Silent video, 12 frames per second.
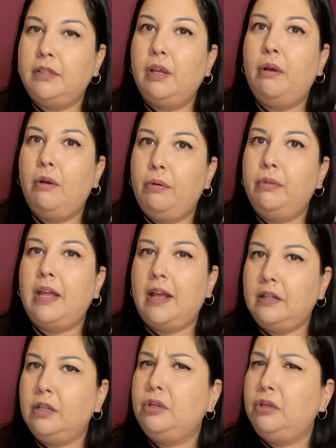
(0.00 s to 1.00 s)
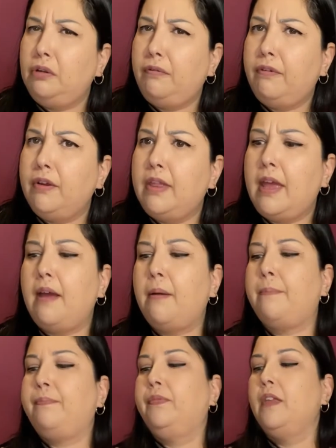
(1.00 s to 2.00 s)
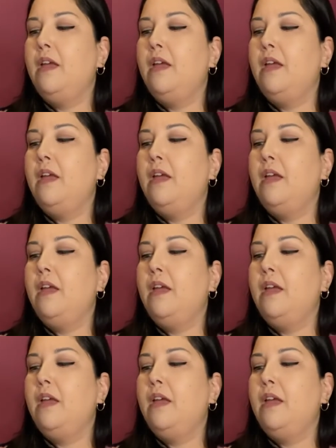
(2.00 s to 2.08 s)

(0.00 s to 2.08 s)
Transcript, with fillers: So that good for them.